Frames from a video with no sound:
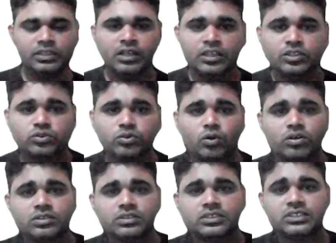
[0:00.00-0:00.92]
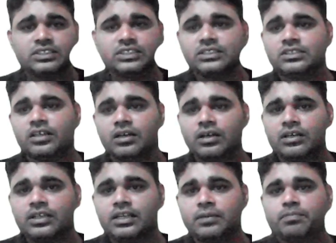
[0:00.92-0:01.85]
So this is the
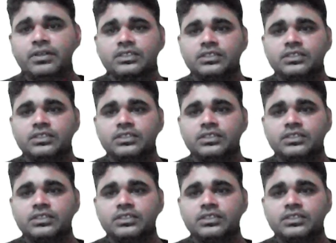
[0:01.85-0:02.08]
different